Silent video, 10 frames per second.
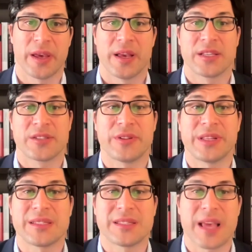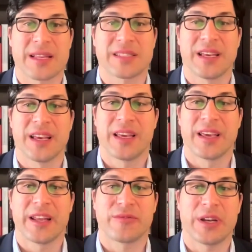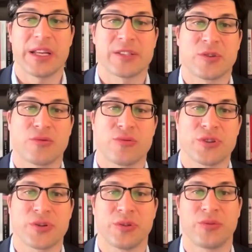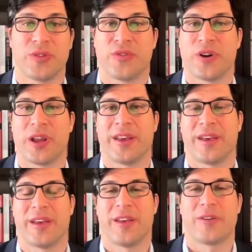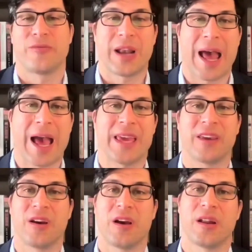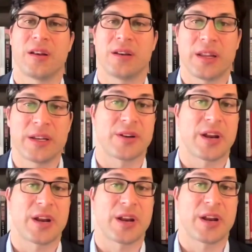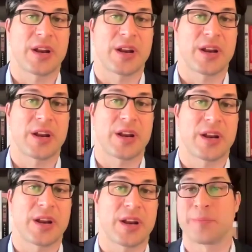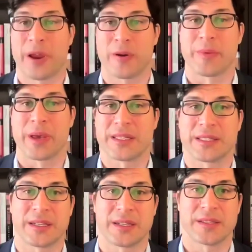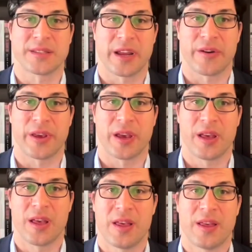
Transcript: So in this sense, it really is crucial to avoid relying on international regulatory experiments in this area.